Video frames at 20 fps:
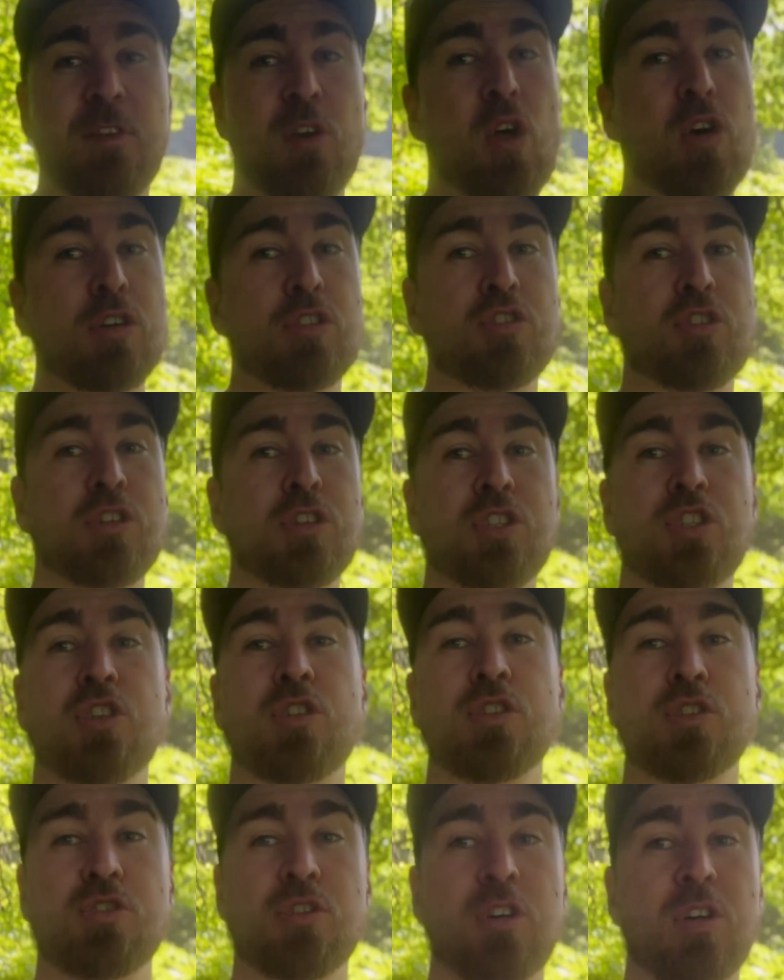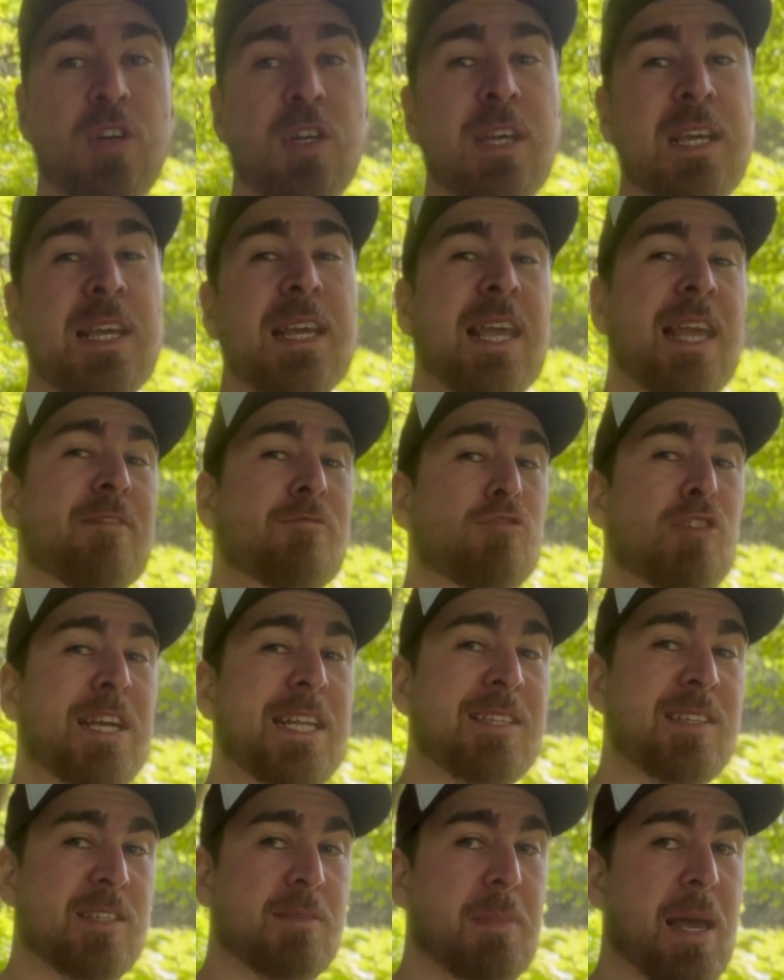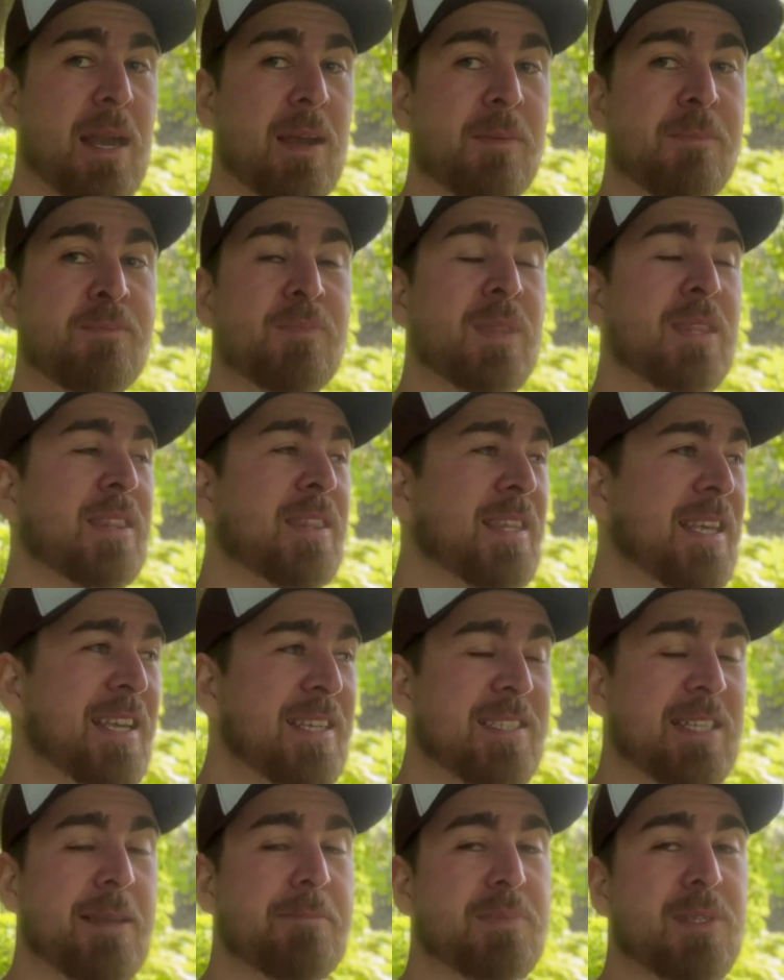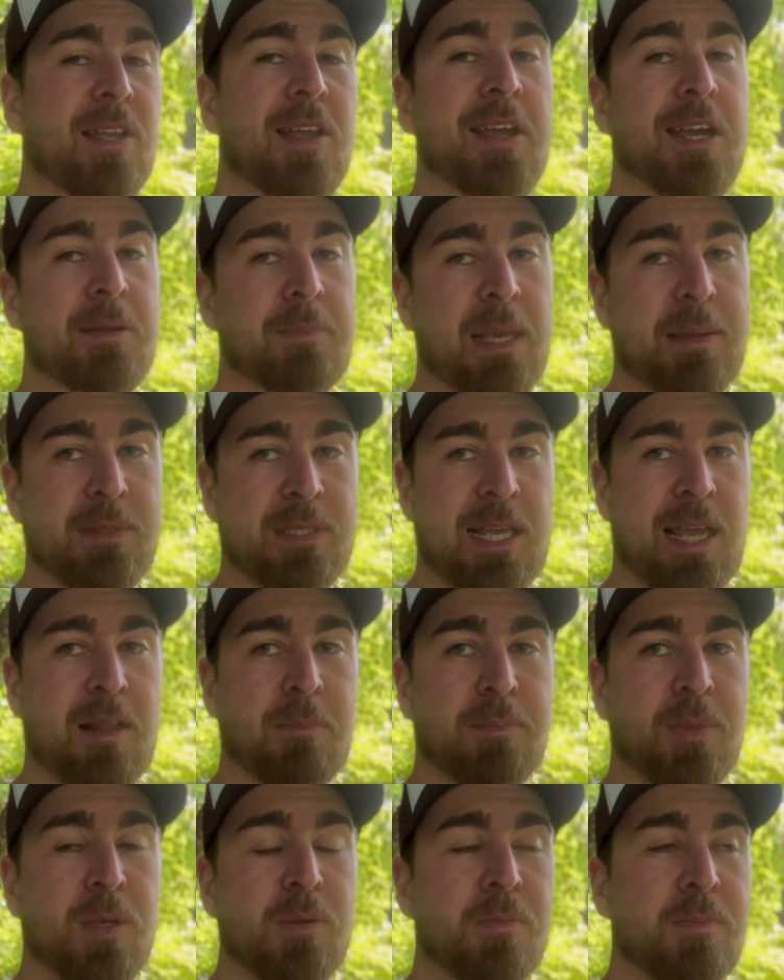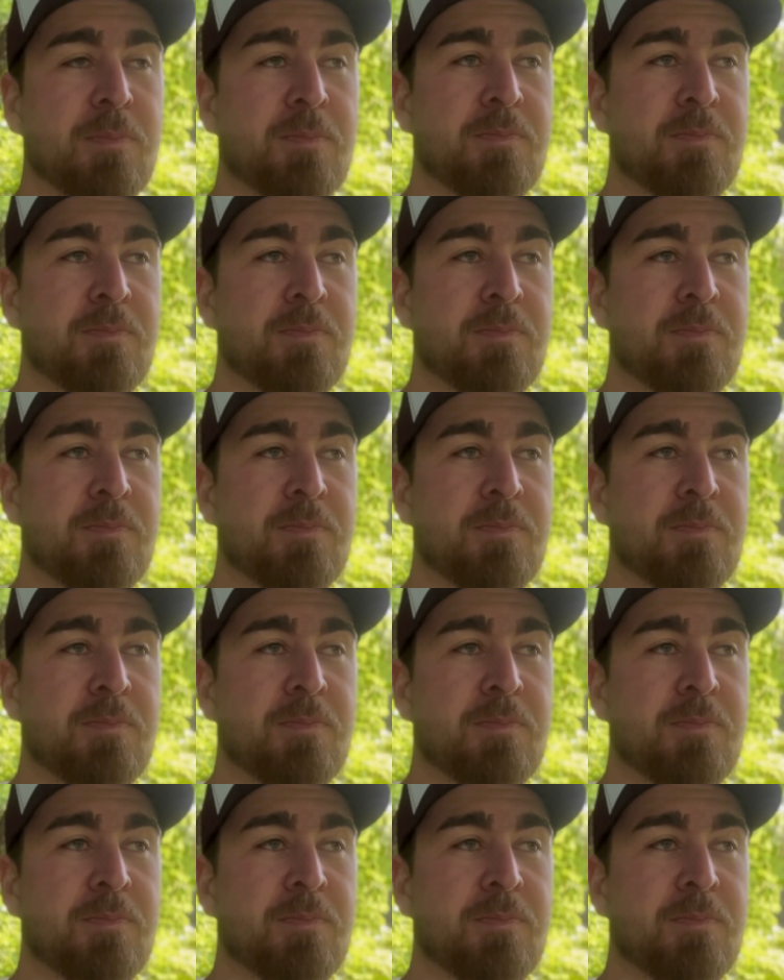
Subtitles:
long draw, short draw, it really doesn't matter. These tips are going to be able to help you.